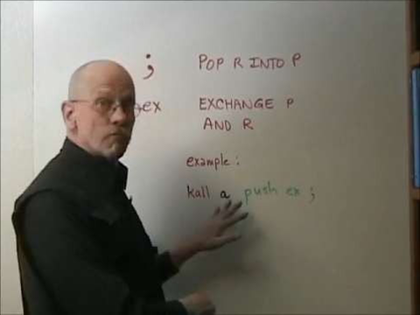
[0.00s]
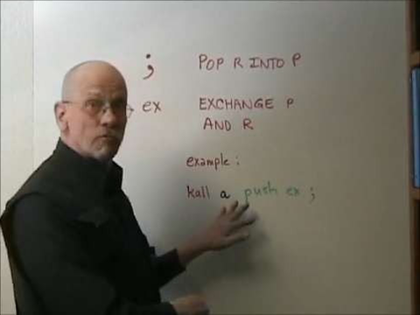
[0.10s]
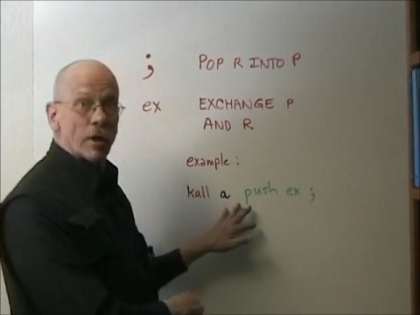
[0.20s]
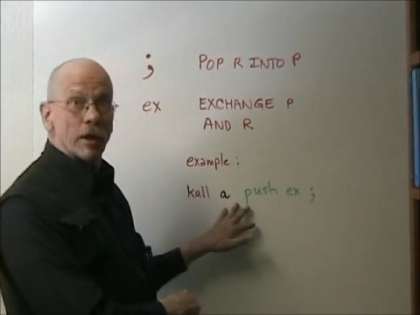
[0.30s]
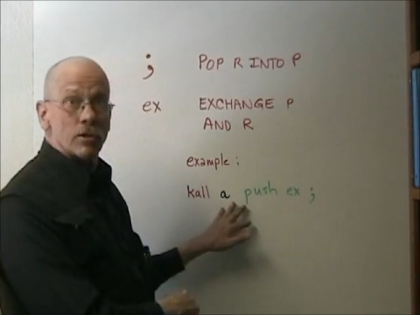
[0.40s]

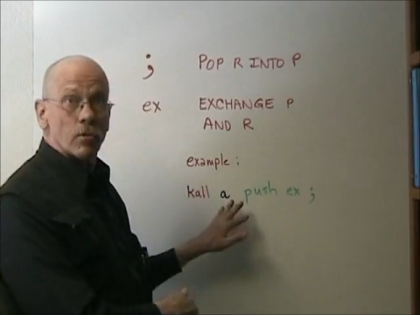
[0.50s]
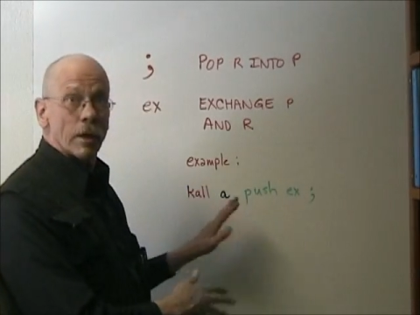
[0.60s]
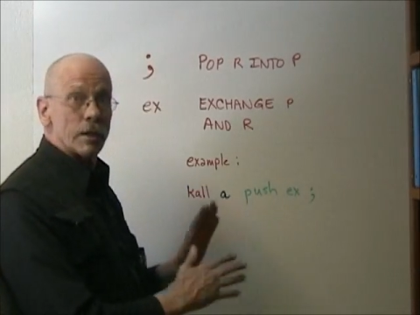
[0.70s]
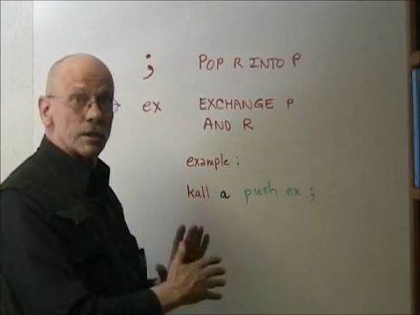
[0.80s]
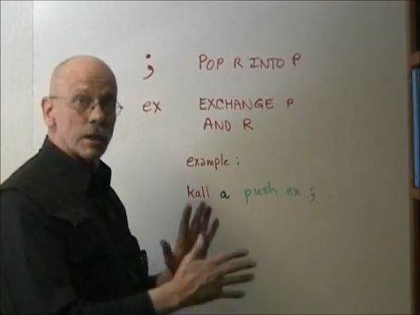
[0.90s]
various
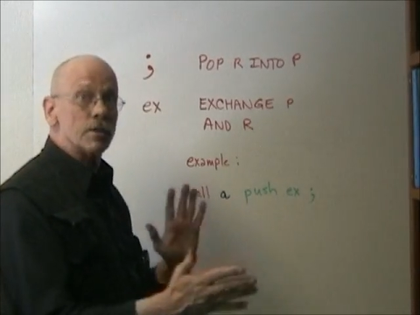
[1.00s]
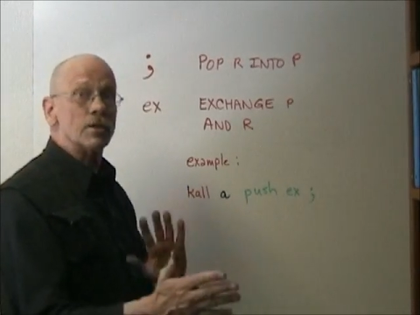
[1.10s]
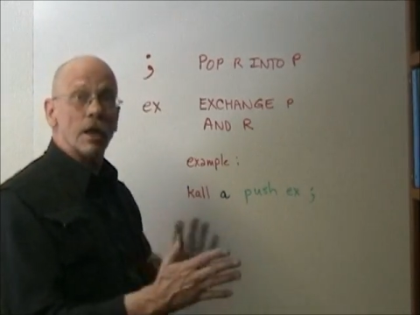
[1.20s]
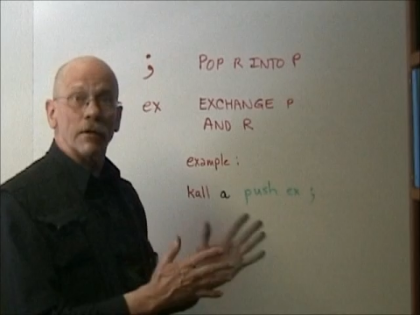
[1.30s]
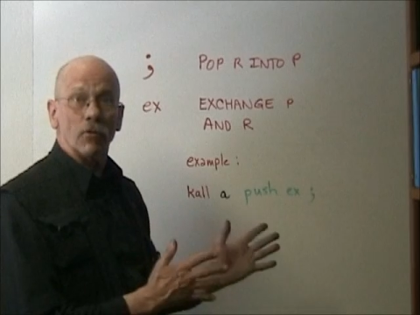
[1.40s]
ways
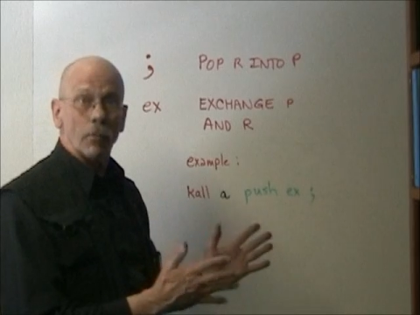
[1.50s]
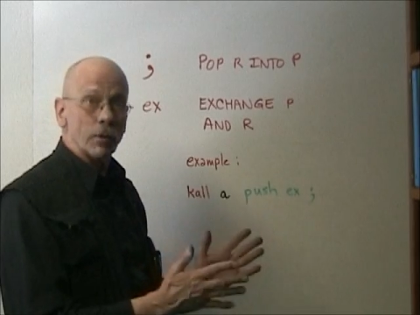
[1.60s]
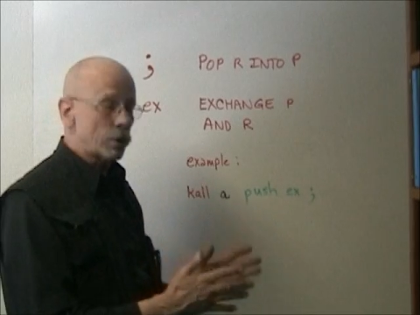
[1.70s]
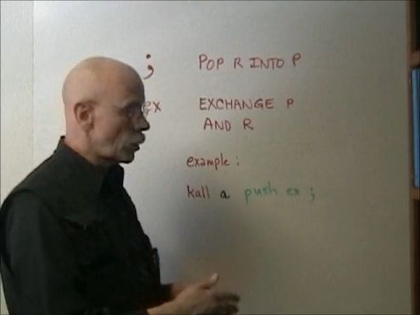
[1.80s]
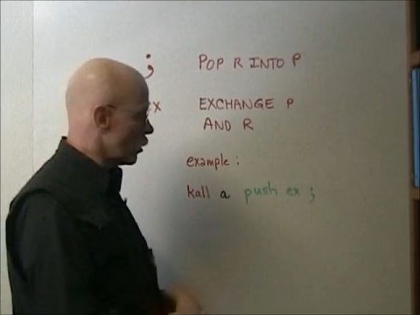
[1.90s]
inside of
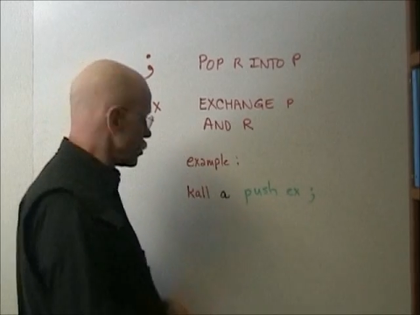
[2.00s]
OpenCode